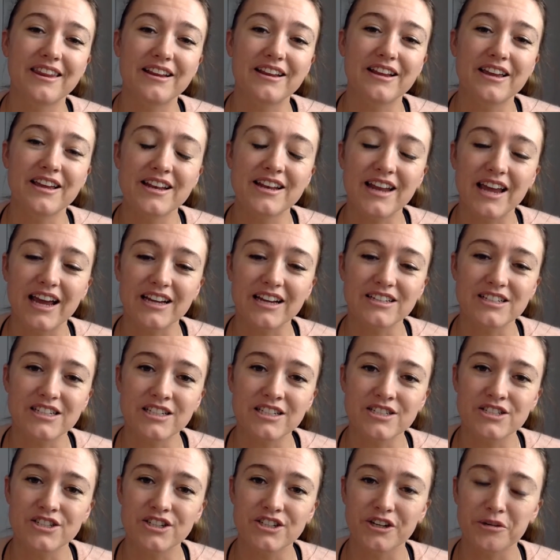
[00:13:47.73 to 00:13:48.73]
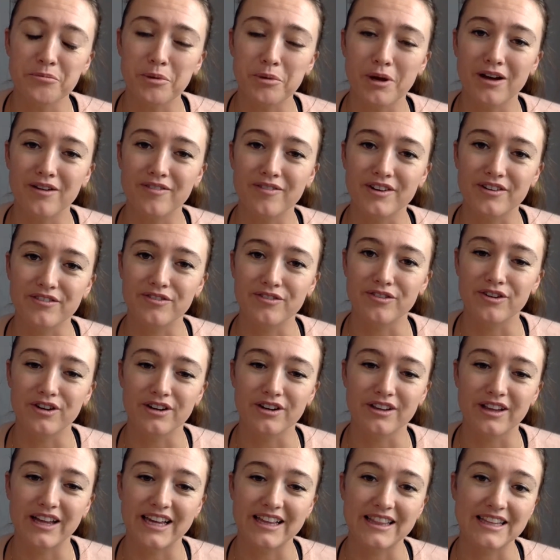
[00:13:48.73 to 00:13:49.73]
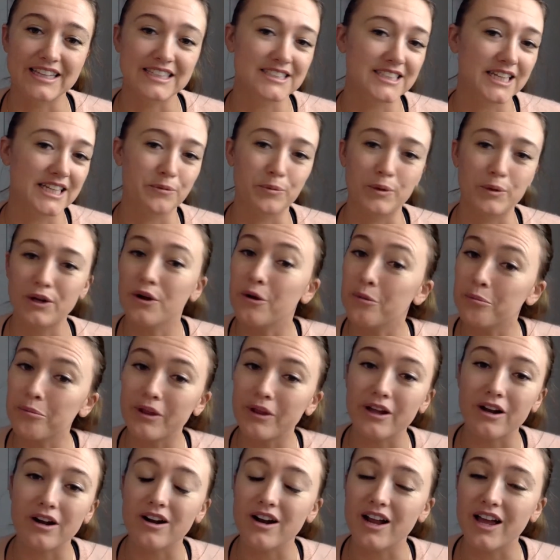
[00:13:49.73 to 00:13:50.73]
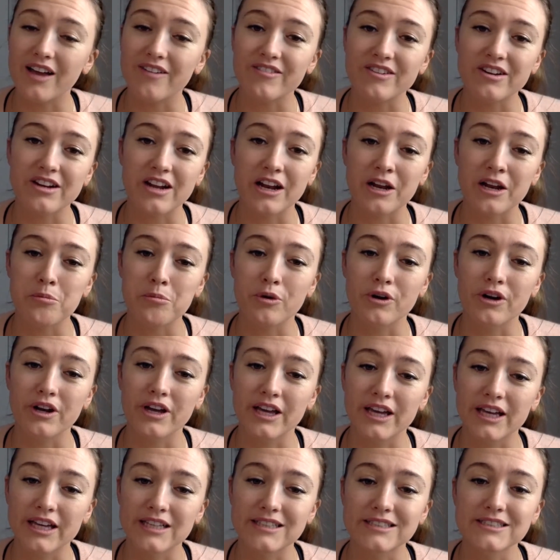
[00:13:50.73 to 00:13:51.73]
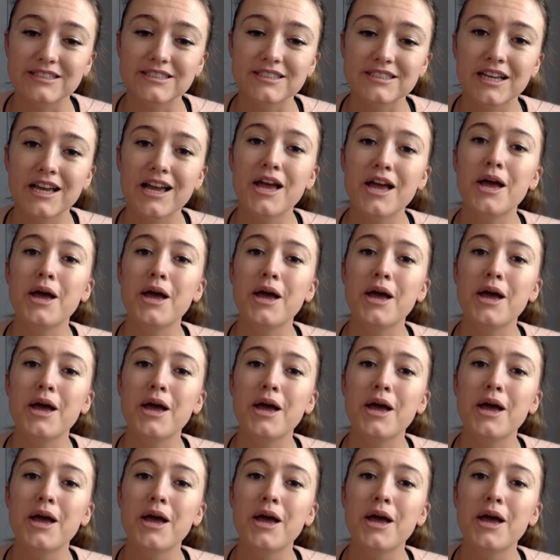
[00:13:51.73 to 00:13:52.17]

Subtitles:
Connecting to your pelvic floor like this, like we don't plan on having any more kids.